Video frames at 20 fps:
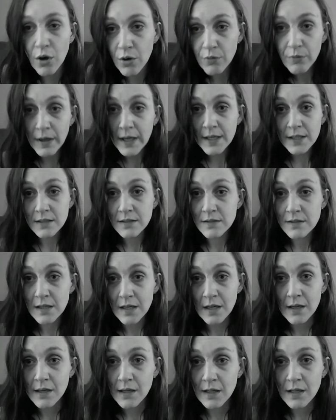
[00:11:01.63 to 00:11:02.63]
already
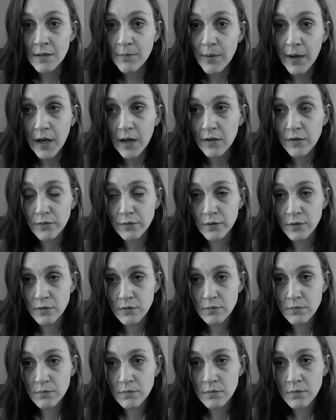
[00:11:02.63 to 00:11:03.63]
sick in the
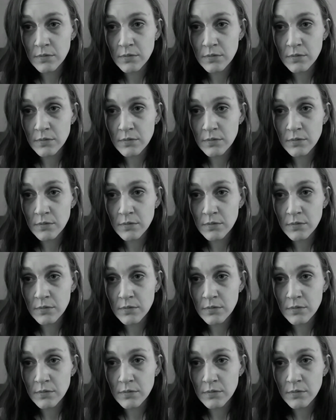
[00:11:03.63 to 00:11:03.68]
bathroom.